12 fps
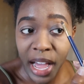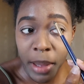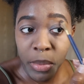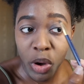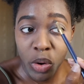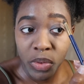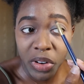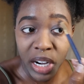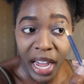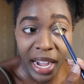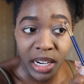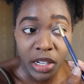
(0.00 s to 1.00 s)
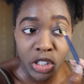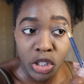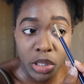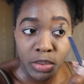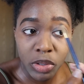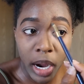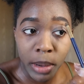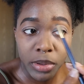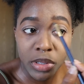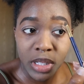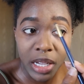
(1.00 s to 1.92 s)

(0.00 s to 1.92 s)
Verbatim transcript: i'm over 900 subscribers